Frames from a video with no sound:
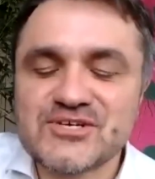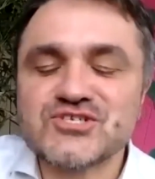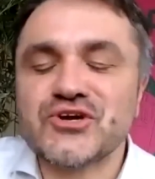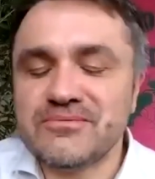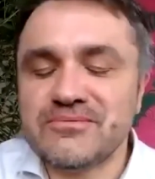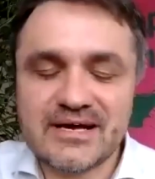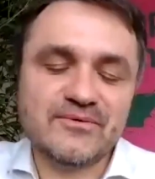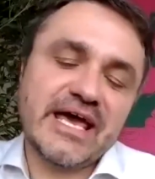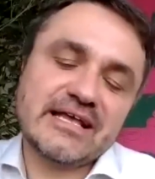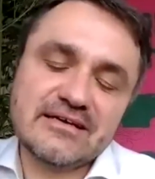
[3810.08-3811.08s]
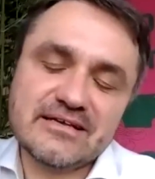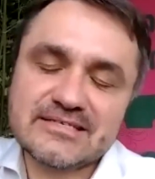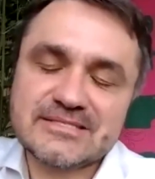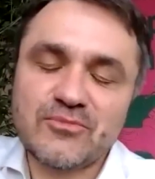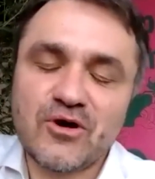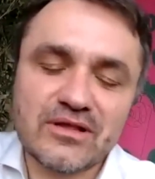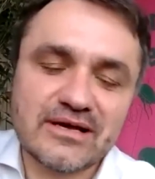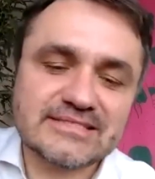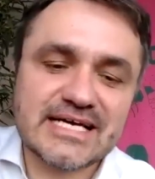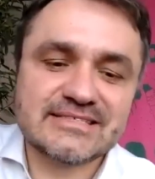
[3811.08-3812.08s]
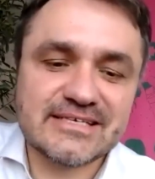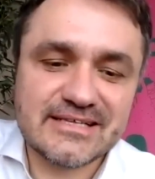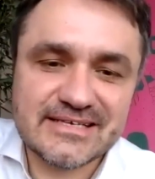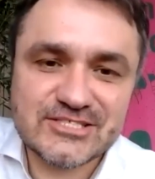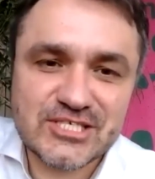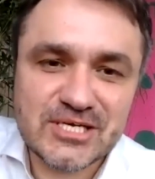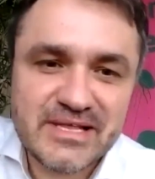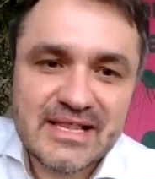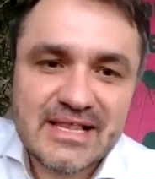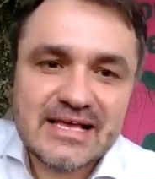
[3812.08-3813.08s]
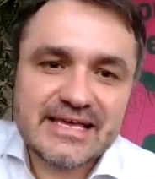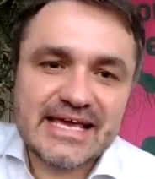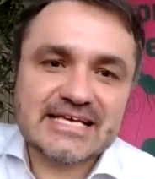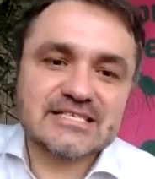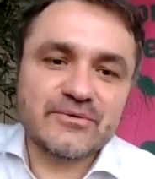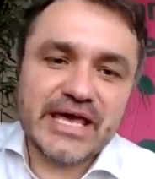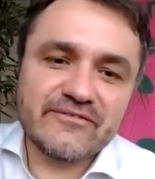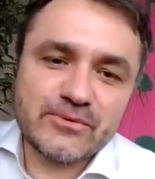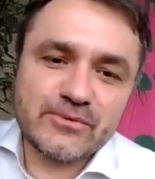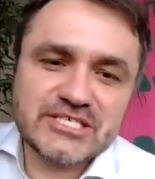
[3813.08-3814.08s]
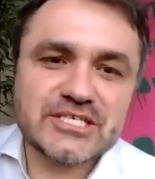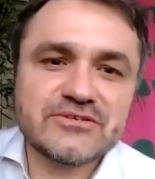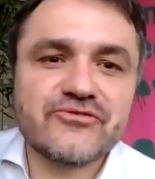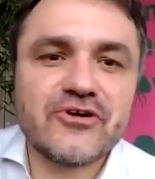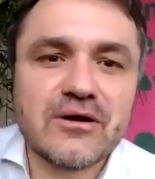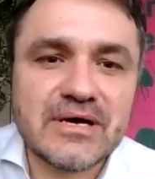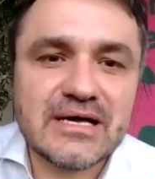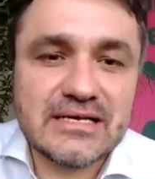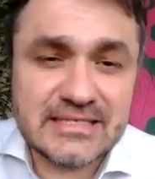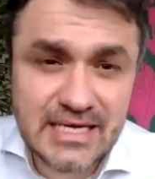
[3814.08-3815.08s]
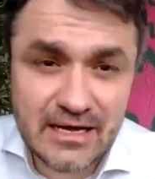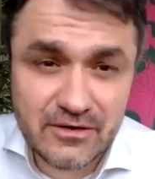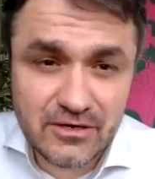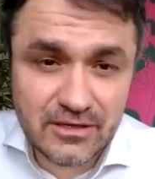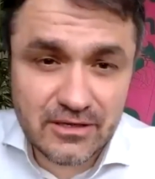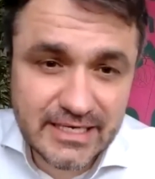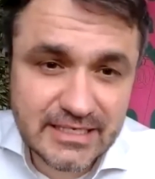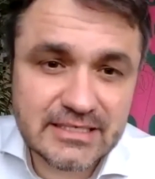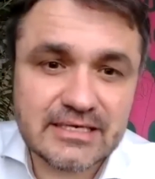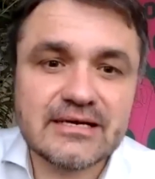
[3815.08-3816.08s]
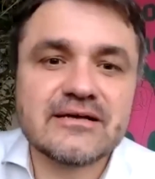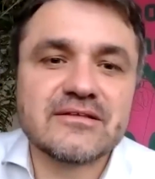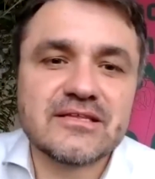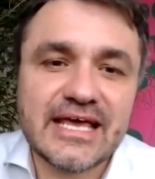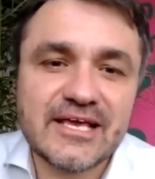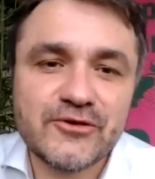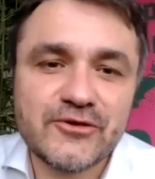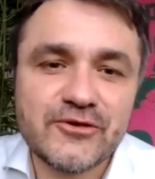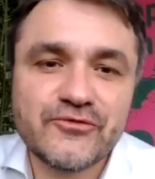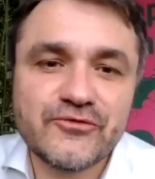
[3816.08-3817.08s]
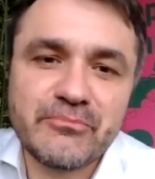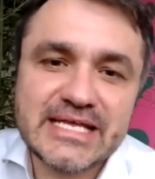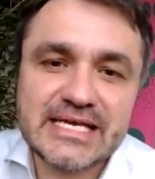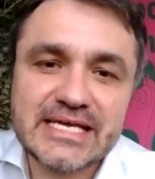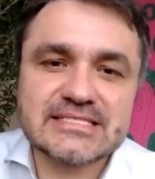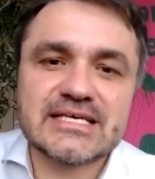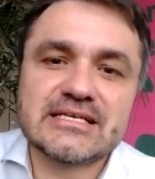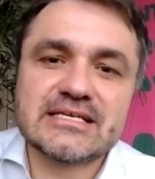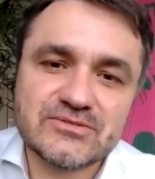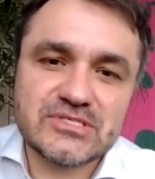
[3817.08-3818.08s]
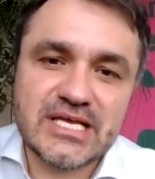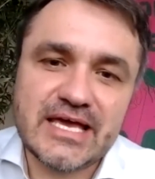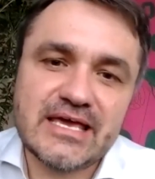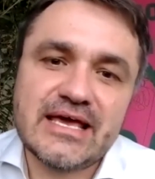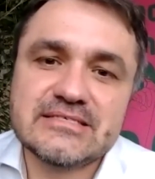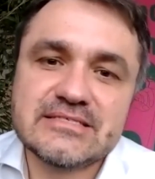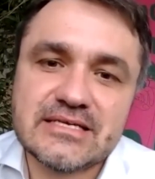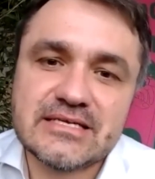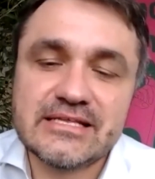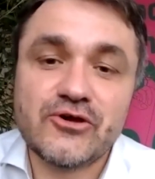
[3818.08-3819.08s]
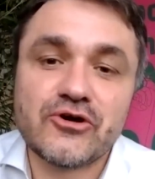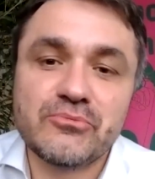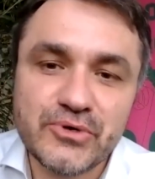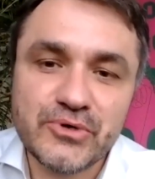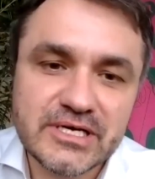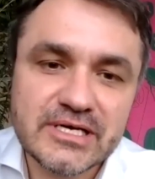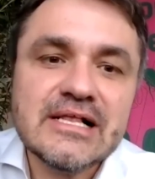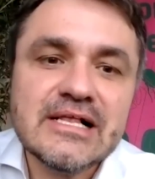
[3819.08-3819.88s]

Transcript: sure. We had a small technical hitch-up. Yes, we have a question from Linda Ehrlich. Thank you for your many insights today and in your book.